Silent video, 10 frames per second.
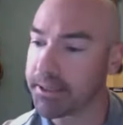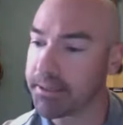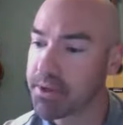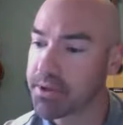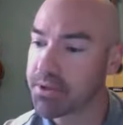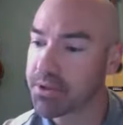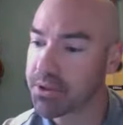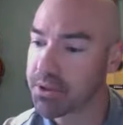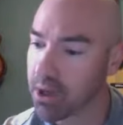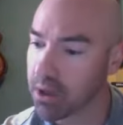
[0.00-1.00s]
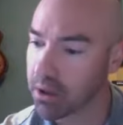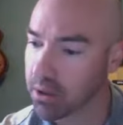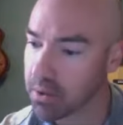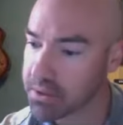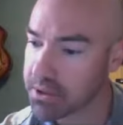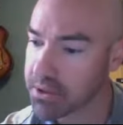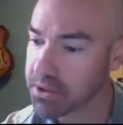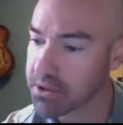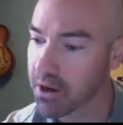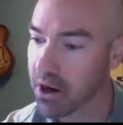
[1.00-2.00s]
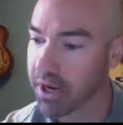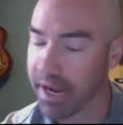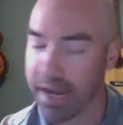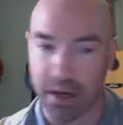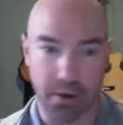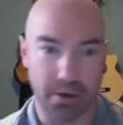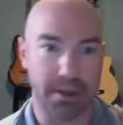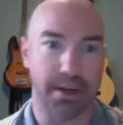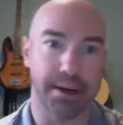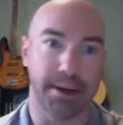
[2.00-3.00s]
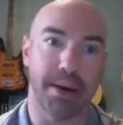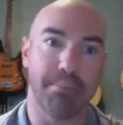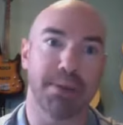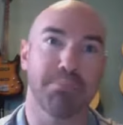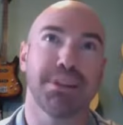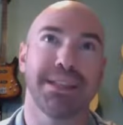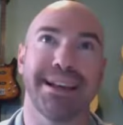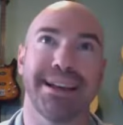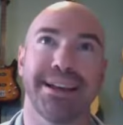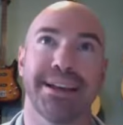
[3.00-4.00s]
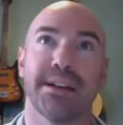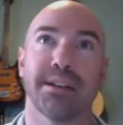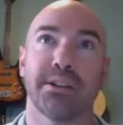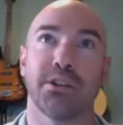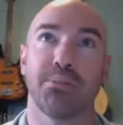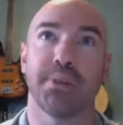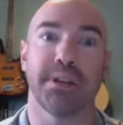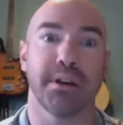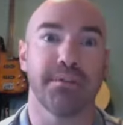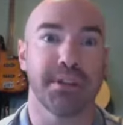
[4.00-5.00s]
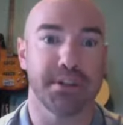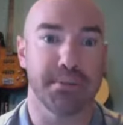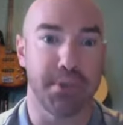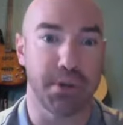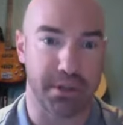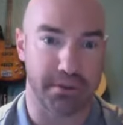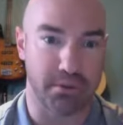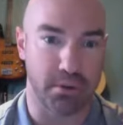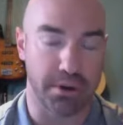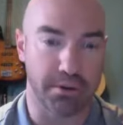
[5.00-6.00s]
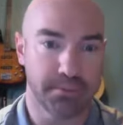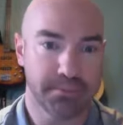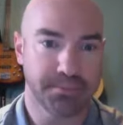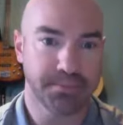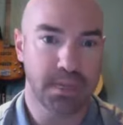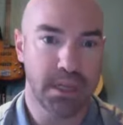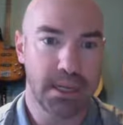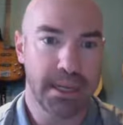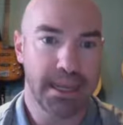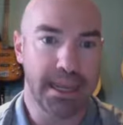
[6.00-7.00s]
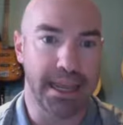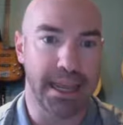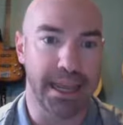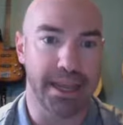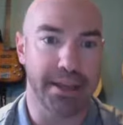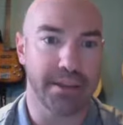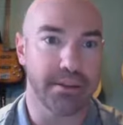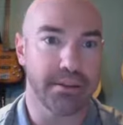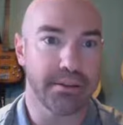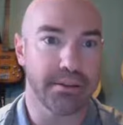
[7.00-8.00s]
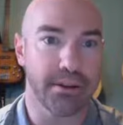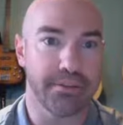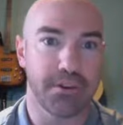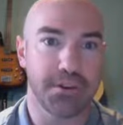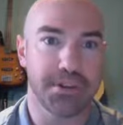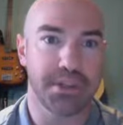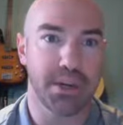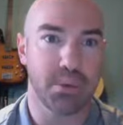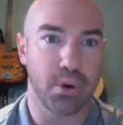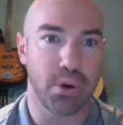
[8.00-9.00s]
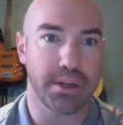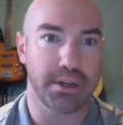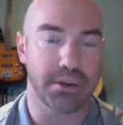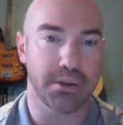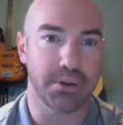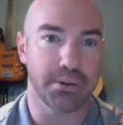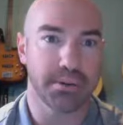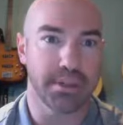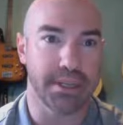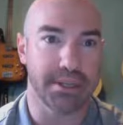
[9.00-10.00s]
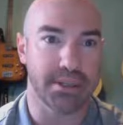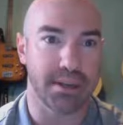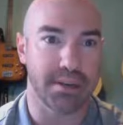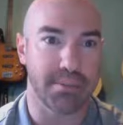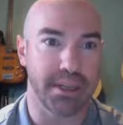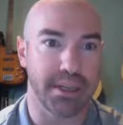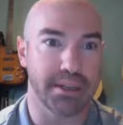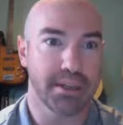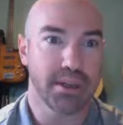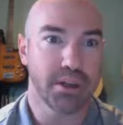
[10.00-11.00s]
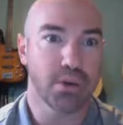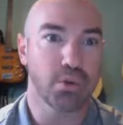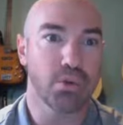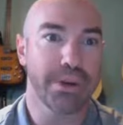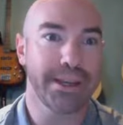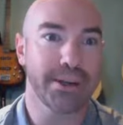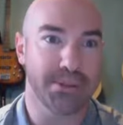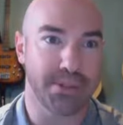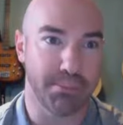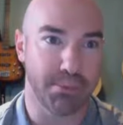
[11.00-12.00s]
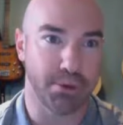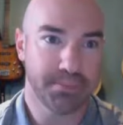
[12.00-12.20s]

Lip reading: So to start out, I'm going to play a little bit of this music for you. And the first thing we're going to do is going to be real simple.